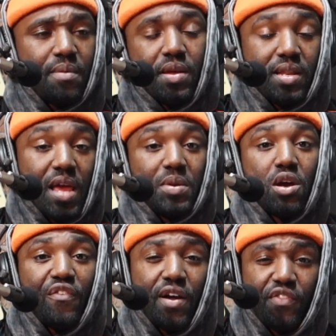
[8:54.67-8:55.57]
Let me know
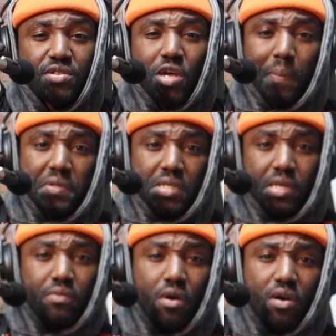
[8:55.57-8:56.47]
if I've interpreted
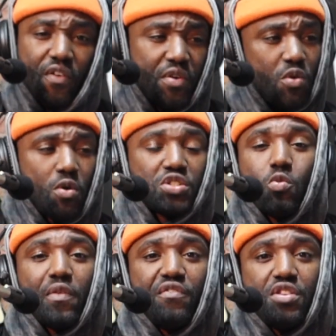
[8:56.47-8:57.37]
it wrong. I've only watched
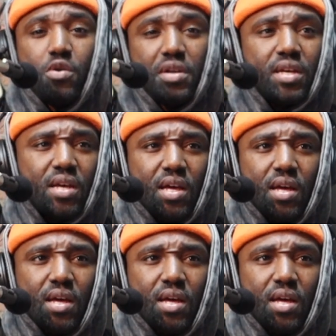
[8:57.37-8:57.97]
one video on it.